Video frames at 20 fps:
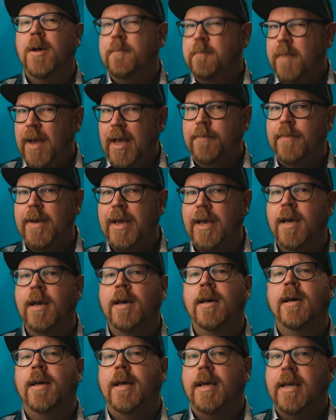maybe
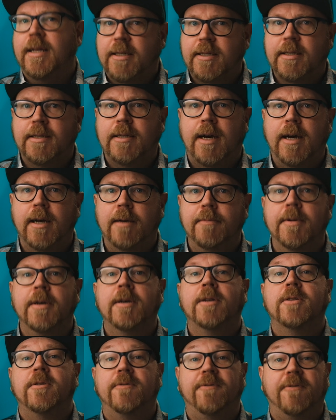it's time
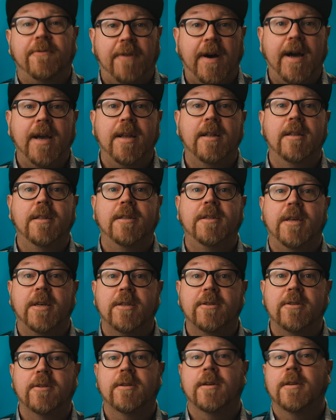to finally
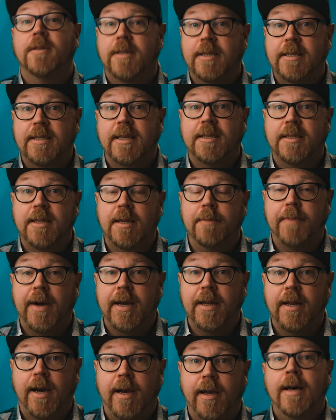ditch the
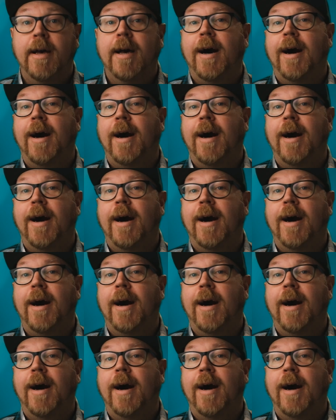16:9.